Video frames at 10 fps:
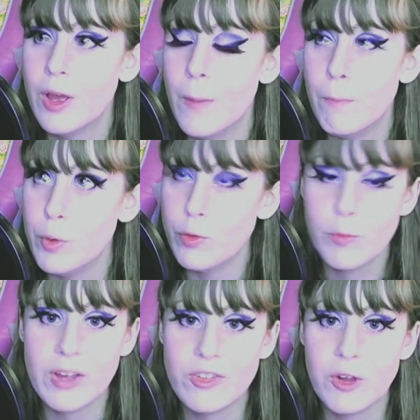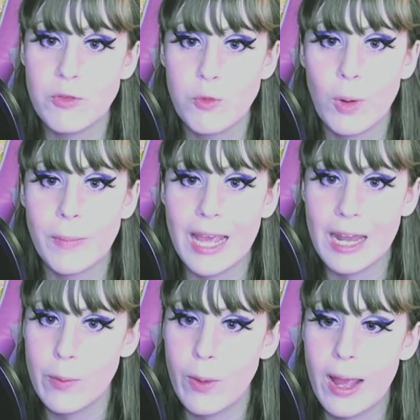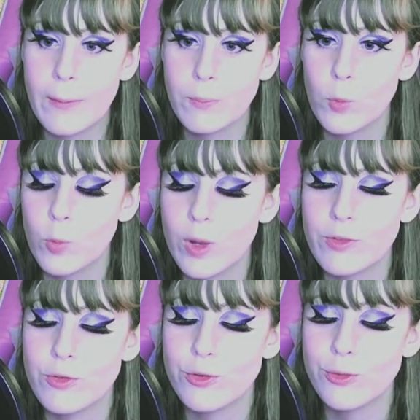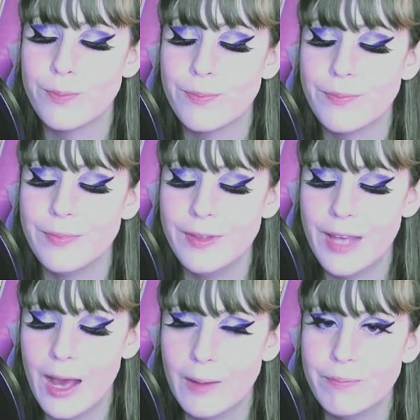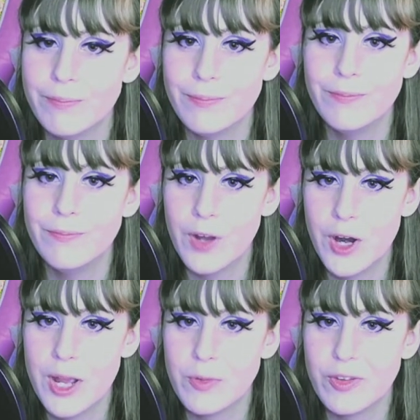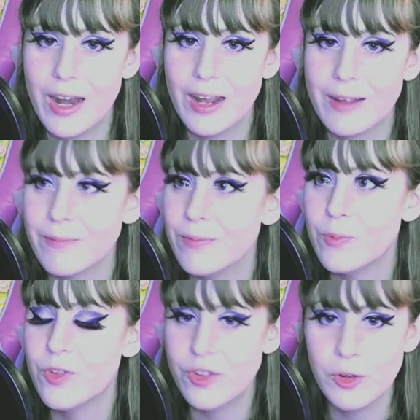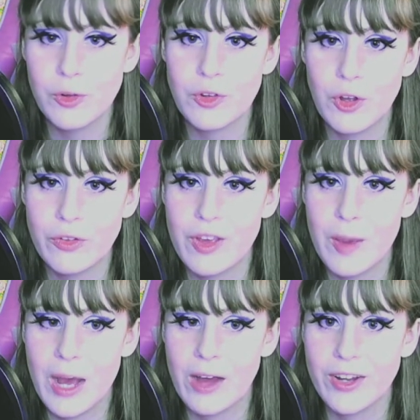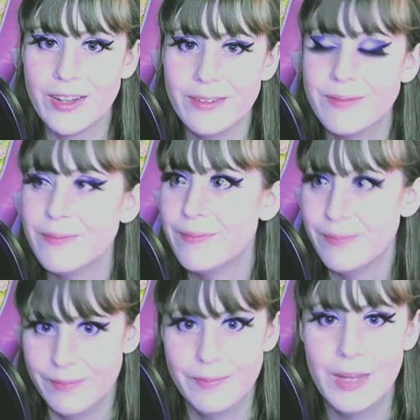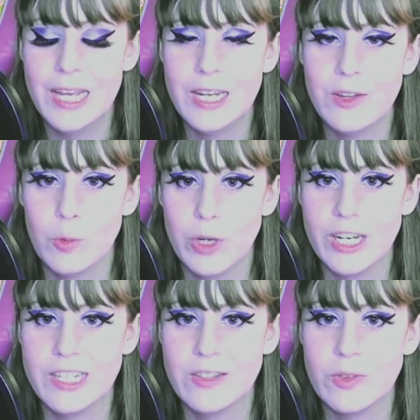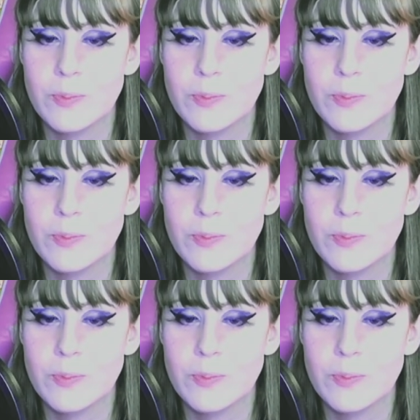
move my stuff for me anyway, which, yeah, very upsetting. Still salty about it. It is what it is.